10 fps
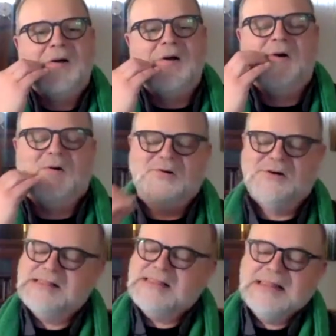
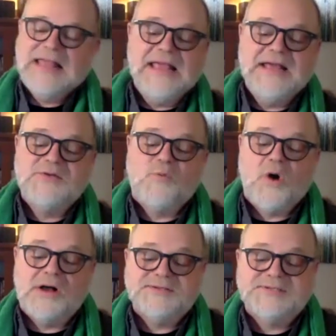Oh, it
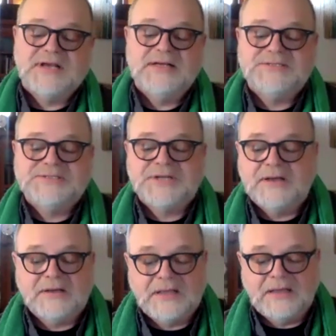was a
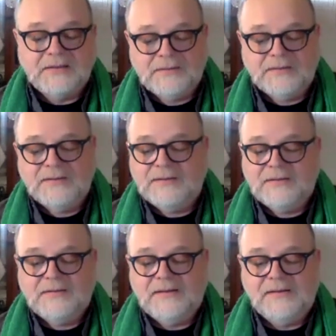turkey.
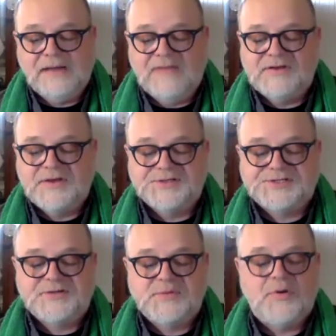He never could have
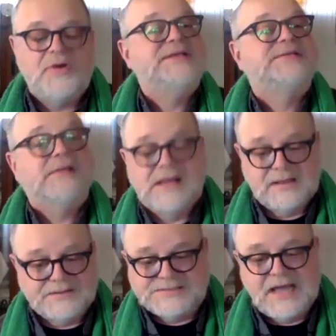stood upon his
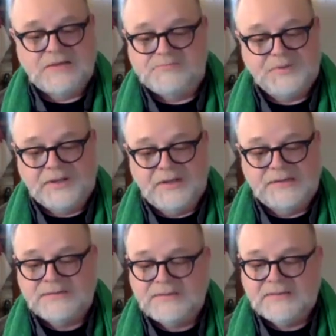legs, that
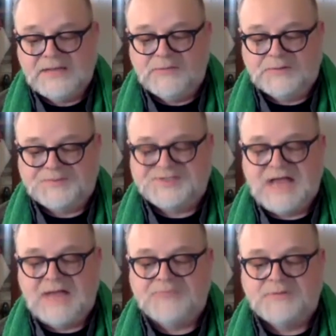bird. He would have
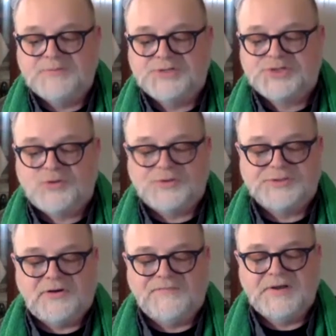snapped them short
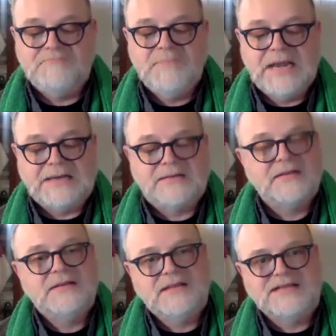off in a minute,
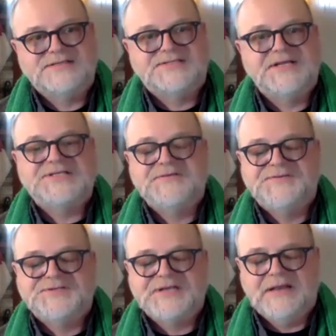like sticks of
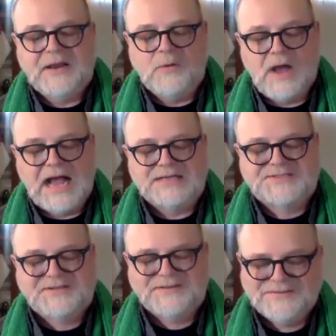sealing wax.